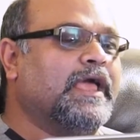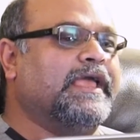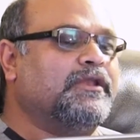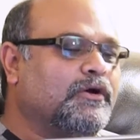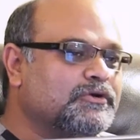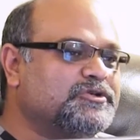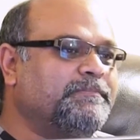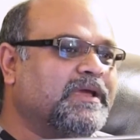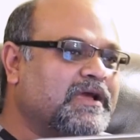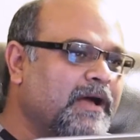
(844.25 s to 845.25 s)
In order to
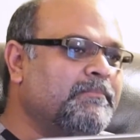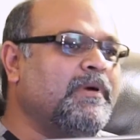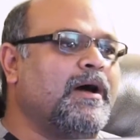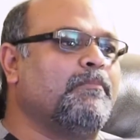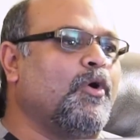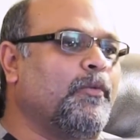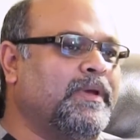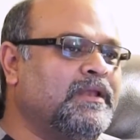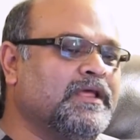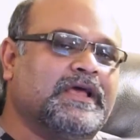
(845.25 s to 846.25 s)
become a
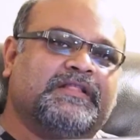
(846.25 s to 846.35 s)
mu'min,